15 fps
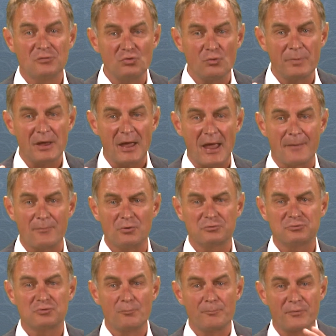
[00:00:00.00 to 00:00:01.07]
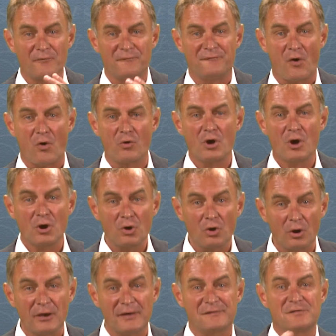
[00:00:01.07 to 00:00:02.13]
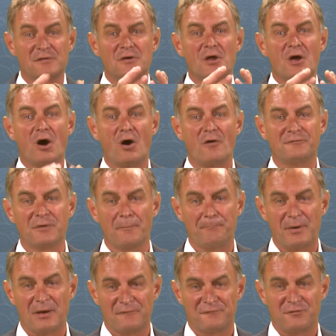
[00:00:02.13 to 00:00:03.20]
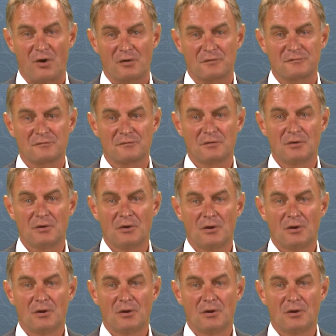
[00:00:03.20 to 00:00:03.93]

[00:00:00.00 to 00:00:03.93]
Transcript: to be able to provoke collision of the pin flocs.